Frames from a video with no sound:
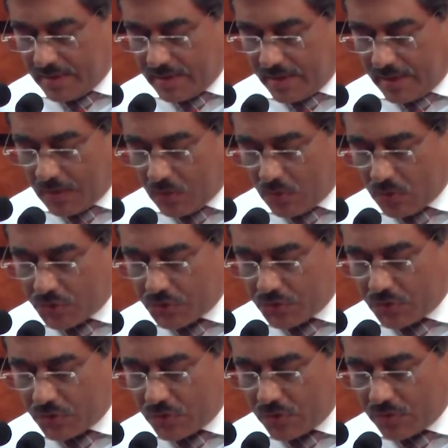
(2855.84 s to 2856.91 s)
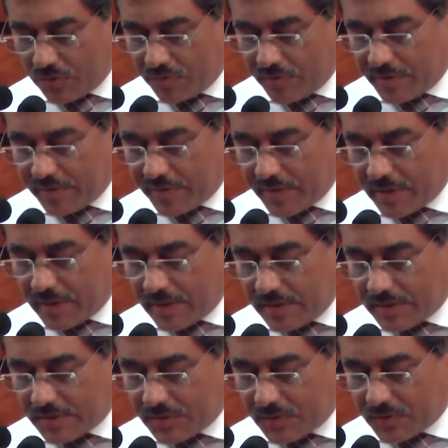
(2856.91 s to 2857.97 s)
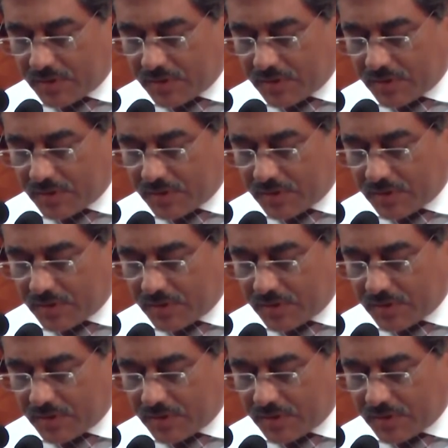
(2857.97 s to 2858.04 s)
And also, when we listen